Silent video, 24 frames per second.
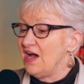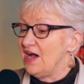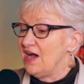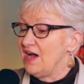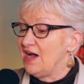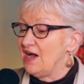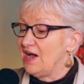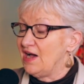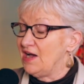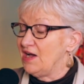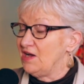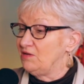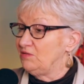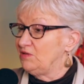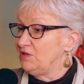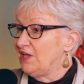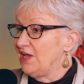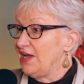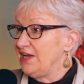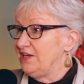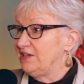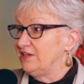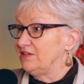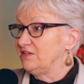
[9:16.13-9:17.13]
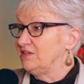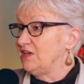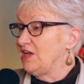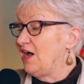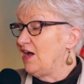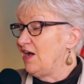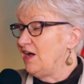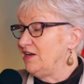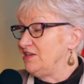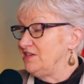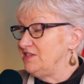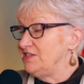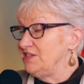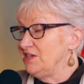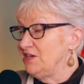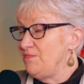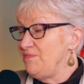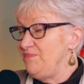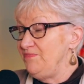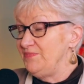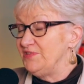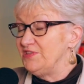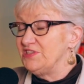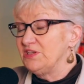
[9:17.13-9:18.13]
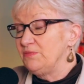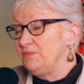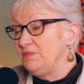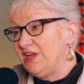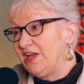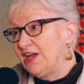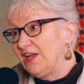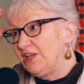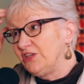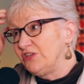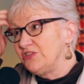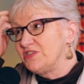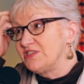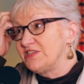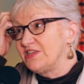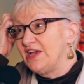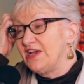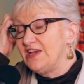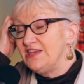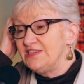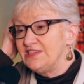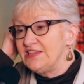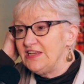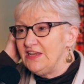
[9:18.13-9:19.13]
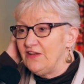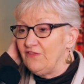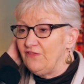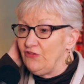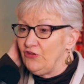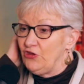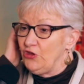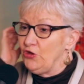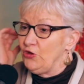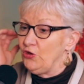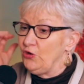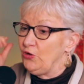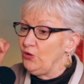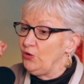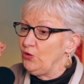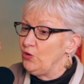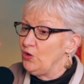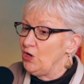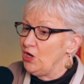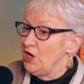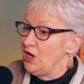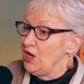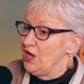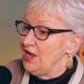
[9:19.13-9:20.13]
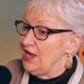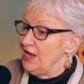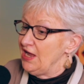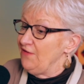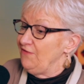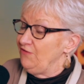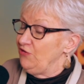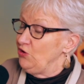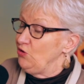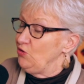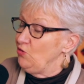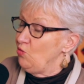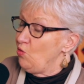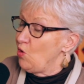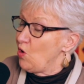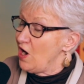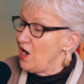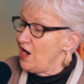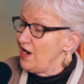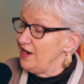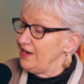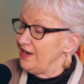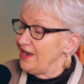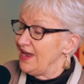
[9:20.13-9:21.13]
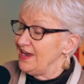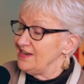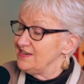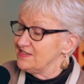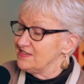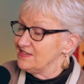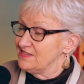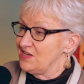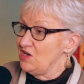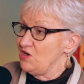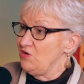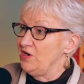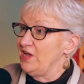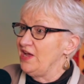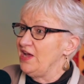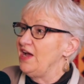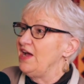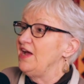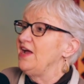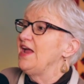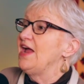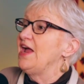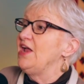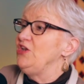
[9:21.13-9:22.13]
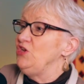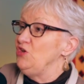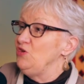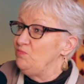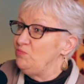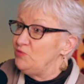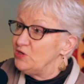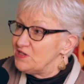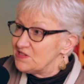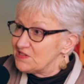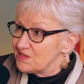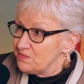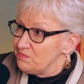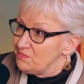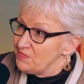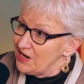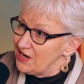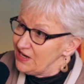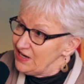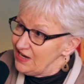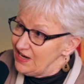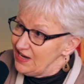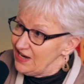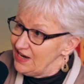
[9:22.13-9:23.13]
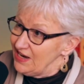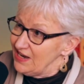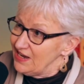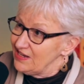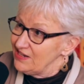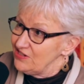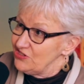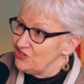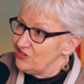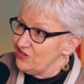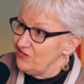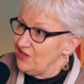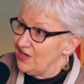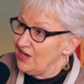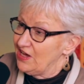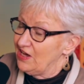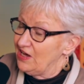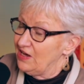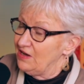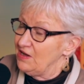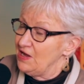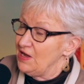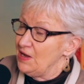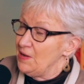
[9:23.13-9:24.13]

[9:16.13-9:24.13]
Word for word: uh, like uh, Tim Tim Keller says if you if you want a soda and you put some money into the